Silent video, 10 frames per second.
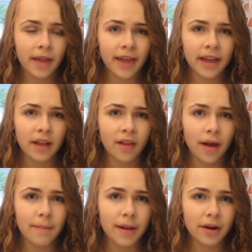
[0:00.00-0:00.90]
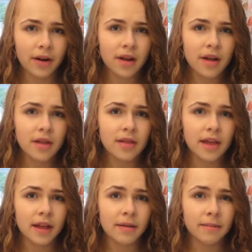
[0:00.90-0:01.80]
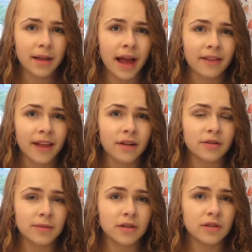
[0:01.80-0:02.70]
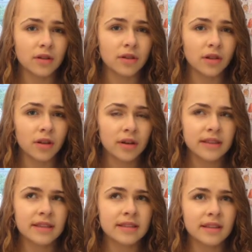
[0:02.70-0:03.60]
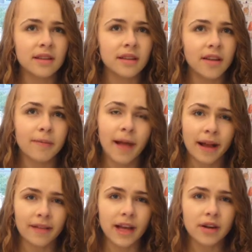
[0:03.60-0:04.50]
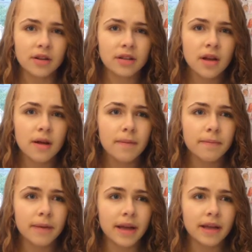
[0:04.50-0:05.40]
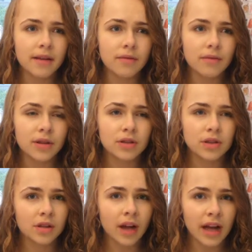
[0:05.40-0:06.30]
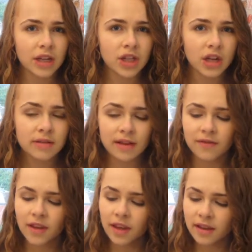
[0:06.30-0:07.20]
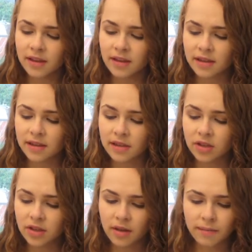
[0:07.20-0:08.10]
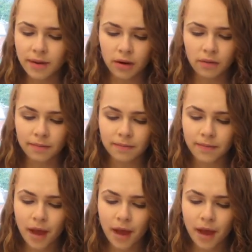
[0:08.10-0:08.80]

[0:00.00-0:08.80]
I like it a lot better than black liners with certain looks. I still love black liners, but with certain eyeshadows, I feel like this is just a better